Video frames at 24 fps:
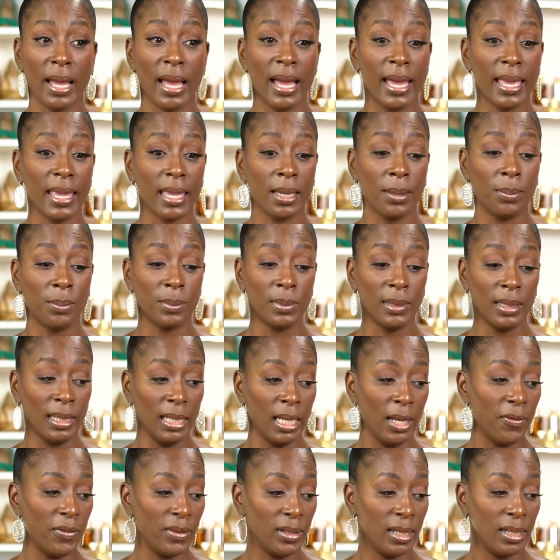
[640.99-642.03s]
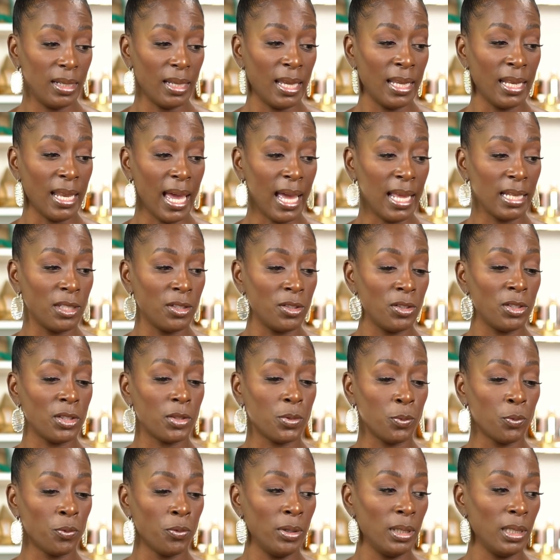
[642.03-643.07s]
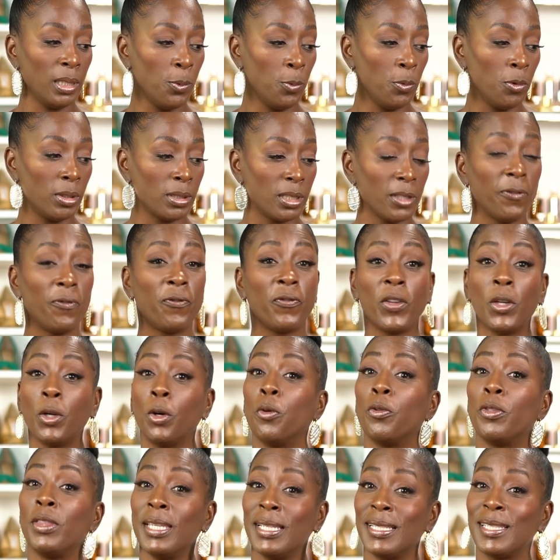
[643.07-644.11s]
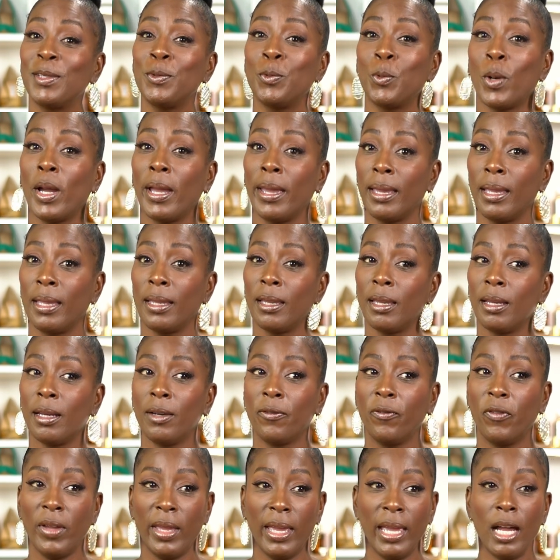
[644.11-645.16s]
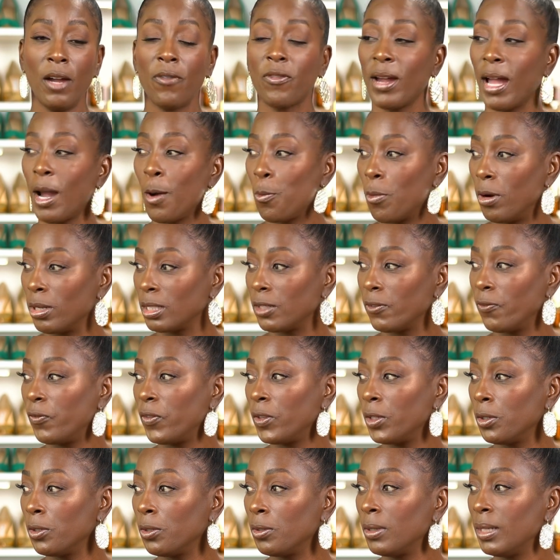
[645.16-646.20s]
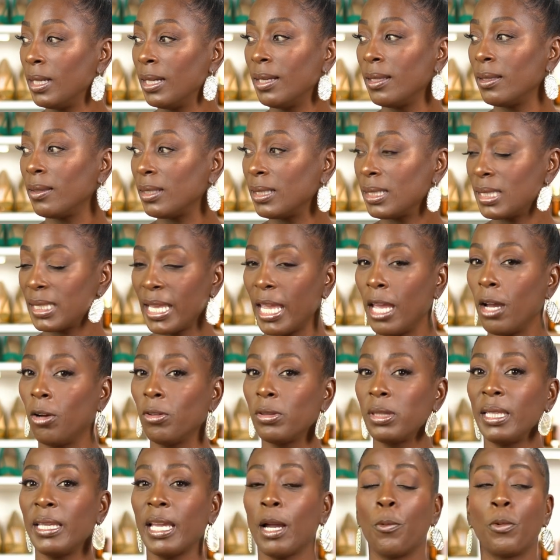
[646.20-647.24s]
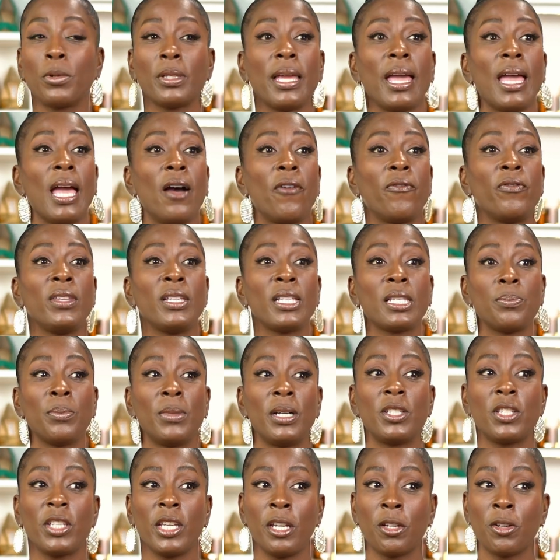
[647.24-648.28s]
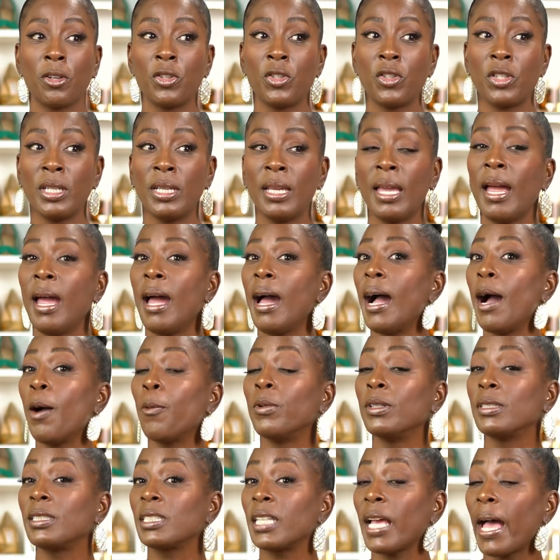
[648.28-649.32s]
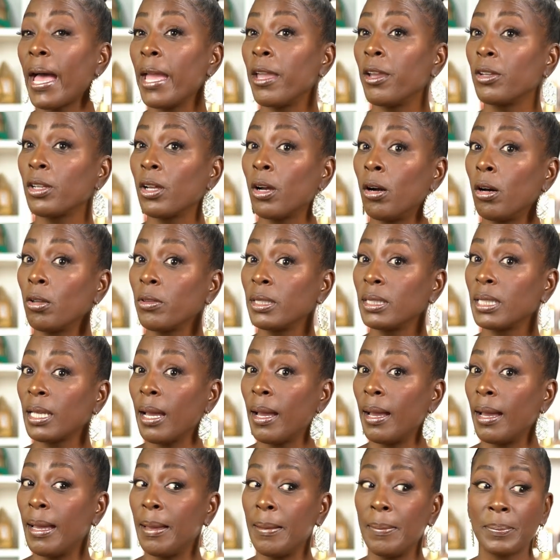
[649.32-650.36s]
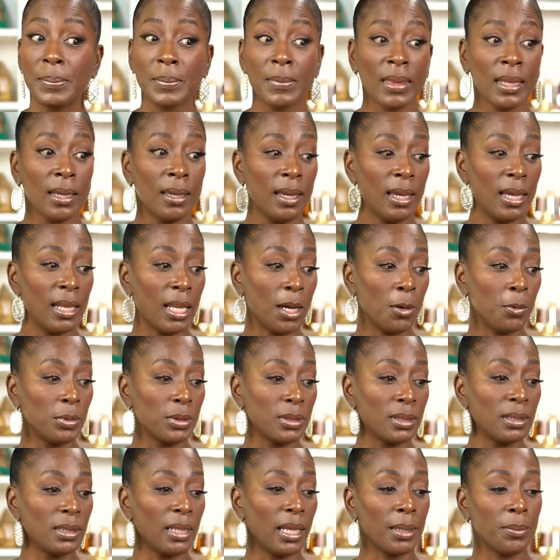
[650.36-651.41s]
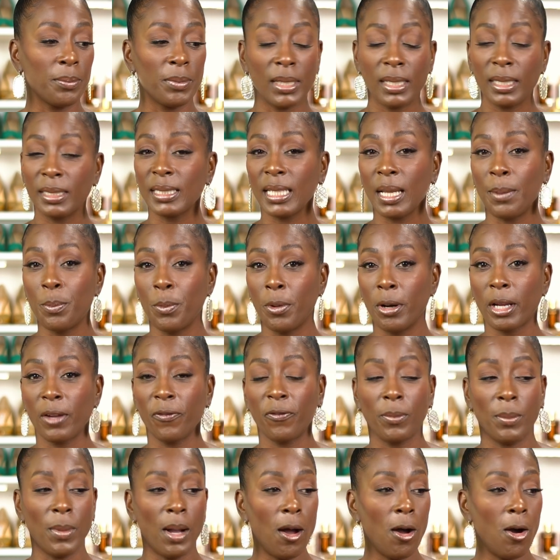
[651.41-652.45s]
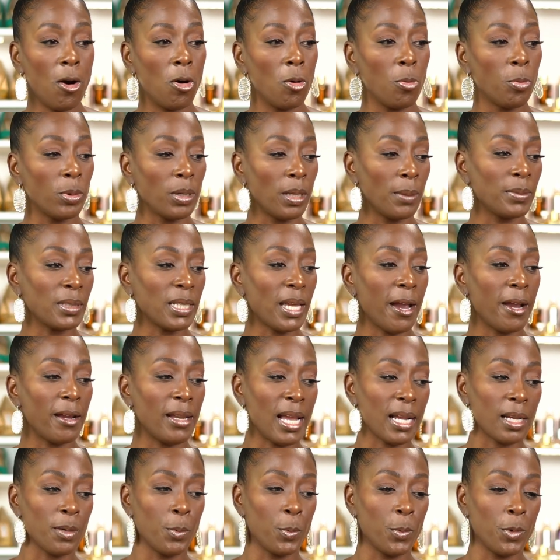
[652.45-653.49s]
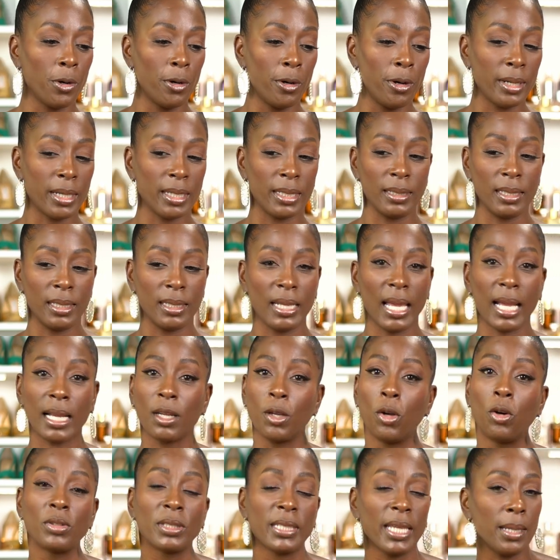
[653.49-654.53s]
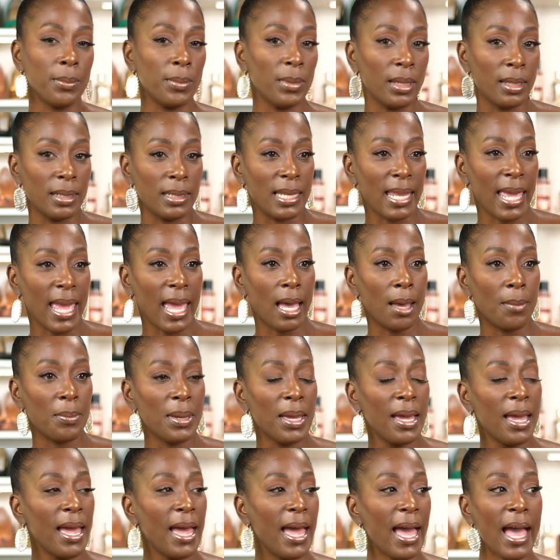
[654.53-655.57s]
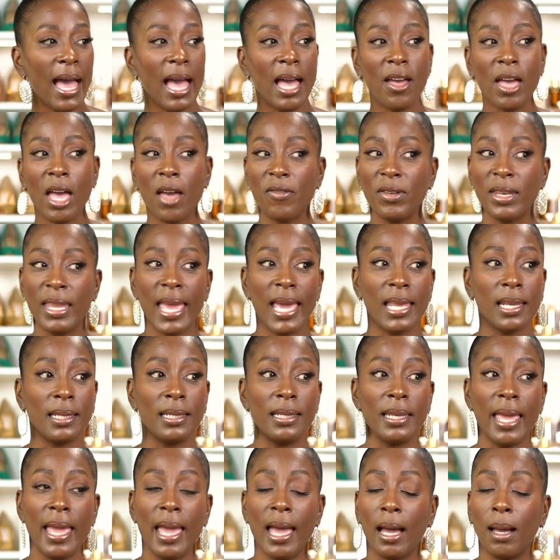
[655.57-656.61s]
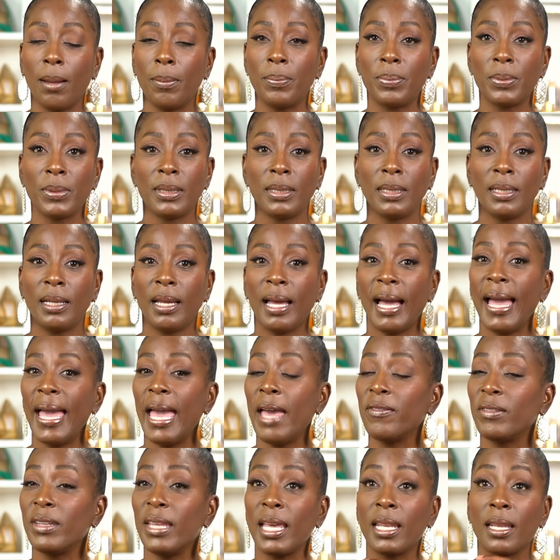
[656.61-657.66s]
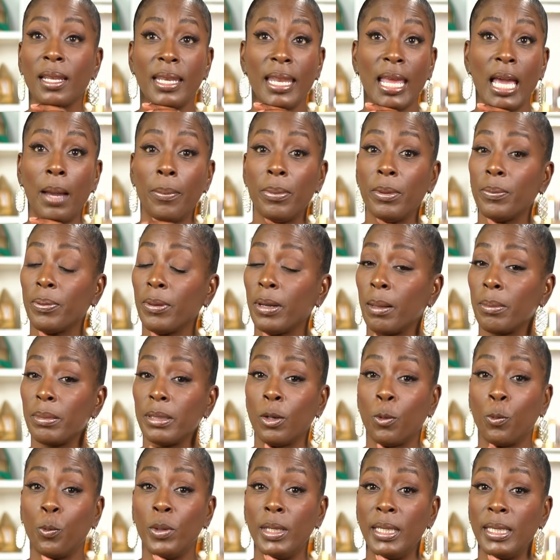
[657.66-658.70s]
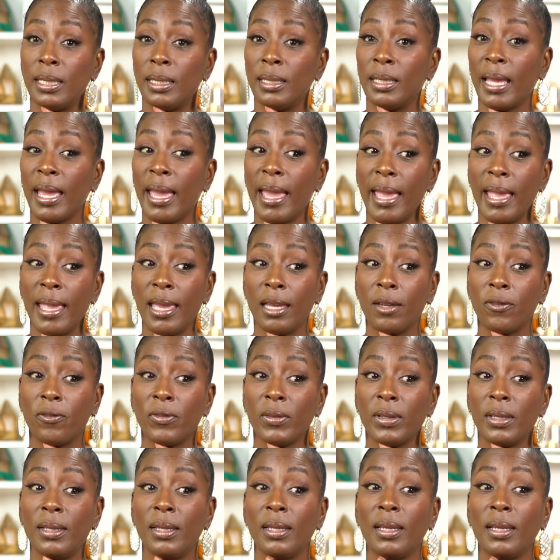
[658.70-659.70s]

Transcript: I am loving it, and I just really want to feel this way forever. I want to feel this healthy. I want to have this much energy. I was tired all the time. And I was like, because I'm working from home, when I'm tired, I can work and then I can go take me a nap. I haven't had a nap. I haven't had a nap in probably a week and a half.